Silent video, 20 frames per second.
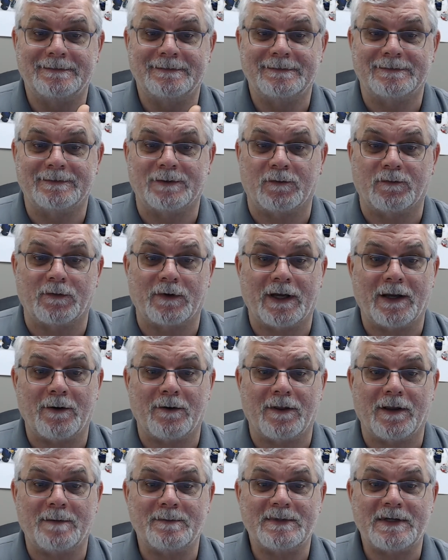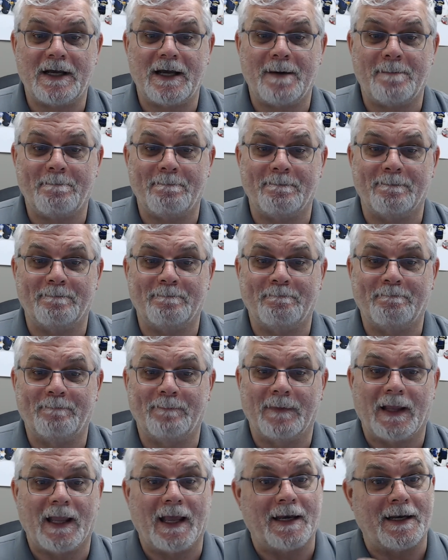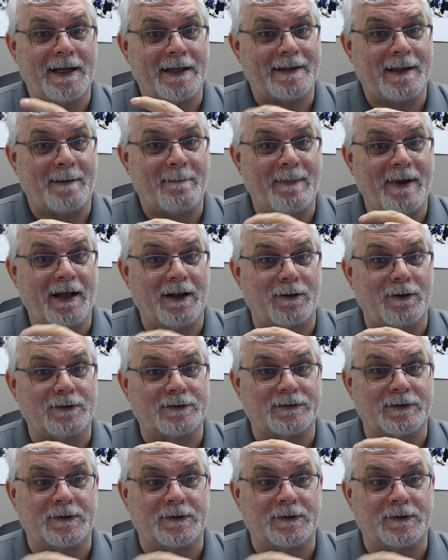Don't forget to thumbs up and hit the bell also.